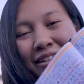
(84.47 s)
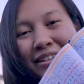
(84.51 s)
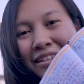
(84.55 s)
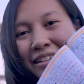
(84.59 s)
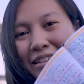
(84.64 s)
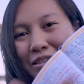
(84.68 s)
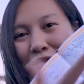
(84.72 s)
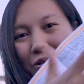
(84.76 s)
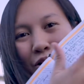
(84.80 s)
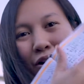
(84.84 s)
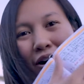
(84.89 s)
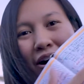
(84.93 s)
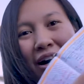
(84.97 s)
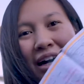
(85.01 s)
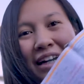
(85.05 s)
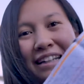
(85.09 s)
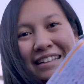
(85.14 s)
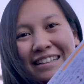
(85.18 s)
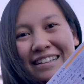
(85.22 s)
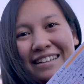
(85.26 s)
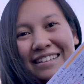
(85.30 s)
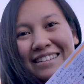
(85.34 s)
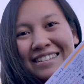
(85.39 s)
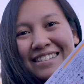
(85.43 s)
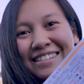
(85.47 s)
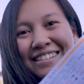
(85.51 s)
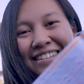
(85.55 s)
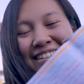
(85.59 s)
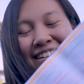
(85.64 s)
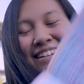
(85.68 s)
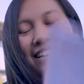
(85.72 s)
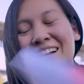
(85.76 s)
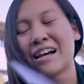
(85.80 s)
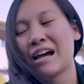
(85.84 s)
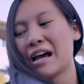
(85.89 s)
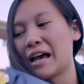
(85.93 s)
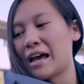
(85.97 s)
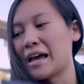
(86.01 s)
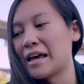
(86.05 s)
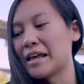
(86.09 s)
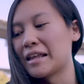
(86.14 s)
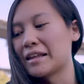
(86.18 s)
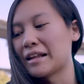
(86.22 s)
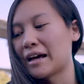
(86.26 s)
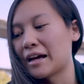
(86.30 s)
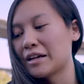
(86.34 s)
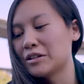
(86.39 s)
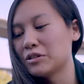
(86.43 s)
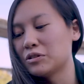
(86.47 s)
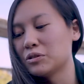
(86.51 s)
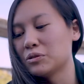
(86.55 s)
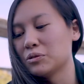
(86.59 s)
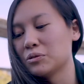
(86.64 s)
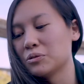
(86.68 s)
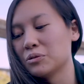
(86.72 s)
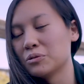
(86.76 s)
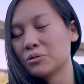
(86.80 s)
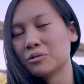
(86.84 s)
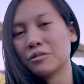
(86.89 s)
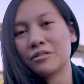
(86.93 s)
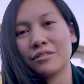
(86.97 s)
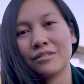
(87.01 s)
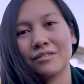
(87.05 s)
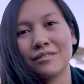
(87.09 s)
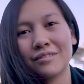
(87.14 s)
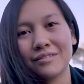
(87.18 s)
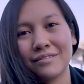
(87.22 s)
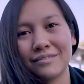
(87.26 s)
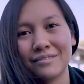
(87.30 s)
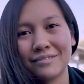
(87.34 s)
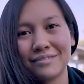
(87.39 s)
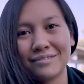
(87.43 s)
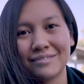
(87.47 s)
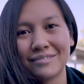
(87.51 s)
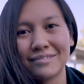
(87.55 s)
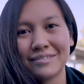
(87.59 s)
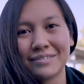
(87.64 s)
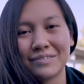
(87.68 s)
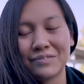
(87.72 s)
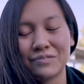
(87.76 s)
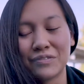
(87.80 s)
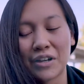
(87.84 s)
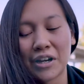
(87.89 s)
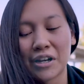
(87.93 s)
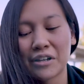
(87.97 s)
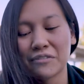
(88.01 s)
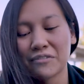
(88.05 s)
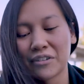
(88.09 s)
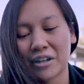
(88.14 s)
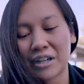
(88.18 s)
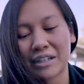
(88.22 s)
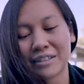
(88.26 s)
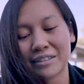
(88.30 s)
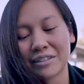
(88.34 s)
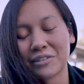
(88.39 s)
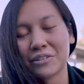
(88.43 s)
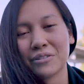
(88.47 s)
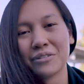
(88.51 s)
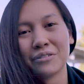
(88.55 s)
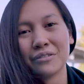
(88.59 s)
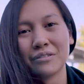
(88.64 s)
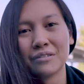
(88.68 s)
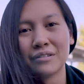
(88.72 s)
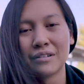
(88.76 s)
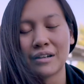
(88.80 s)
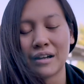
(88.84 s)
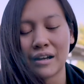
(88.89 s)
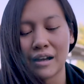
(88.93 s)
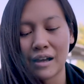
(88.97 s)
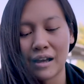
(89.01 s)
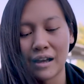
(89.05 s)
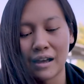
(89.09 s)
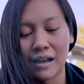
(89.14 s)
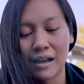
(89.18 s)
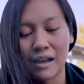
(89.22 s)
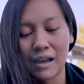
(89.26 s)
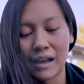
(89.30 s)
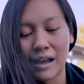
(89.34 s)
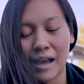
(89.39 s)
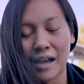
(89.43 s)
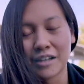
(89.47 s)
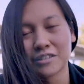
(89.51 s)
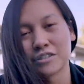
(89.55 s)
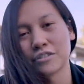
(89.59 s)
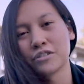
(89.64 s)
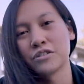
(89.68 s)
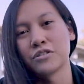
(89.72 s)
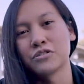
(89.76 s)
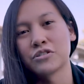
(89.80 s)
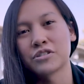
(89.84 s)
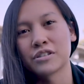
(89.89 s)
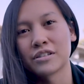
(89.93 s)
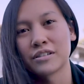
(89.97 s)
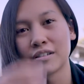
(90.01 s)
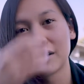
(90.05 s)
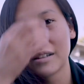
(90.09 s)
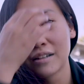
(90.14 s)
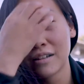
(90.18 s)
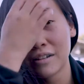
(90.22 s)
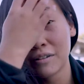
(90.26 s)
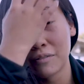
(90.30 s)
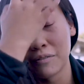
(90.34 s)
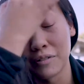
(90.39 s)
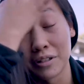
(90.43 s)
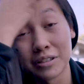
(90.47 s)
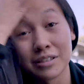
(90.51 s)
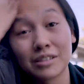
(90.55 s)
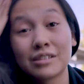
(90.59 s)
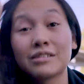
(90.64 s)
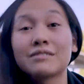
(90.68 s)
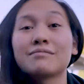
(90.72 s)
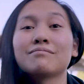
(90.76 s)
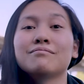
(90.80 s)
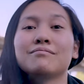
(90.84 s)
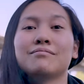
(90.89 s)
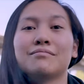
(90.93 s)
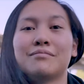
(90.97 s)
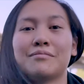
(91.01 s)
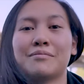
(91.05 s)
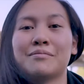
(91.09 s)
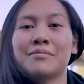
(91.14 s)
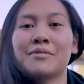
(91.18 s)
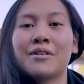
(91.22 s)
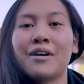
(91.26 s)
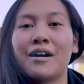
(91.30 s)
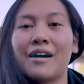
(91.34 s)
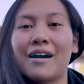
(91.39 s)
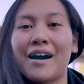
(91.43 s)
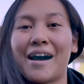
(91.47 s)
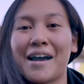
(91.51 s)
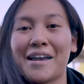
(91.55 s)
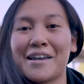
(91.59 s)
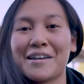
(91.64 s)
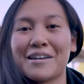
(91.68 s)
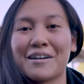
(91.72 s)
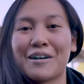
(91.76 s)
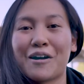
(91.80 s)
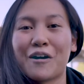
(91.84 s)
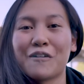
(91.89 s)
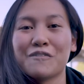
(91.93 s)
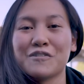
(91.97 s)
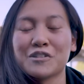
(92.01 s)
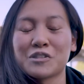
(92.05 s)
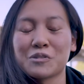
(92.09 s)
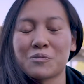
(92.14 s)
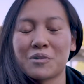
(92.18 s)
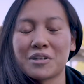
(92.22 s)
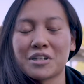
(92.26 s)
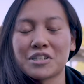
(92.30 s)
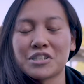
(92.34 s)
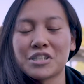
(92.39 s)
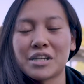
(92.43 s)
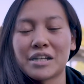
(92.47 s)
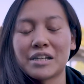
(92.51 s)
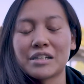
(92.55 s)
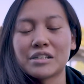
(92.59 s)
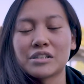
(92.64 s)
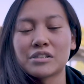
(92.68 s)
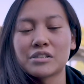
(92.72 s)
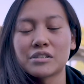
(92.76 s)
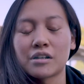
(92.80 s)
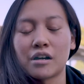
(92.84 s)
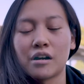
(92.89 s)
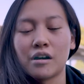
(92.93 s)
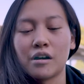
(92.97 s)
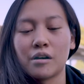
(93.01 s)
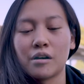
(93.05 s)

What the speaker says: These are all ideas, and I do very, very little execution, which I obviously want to change,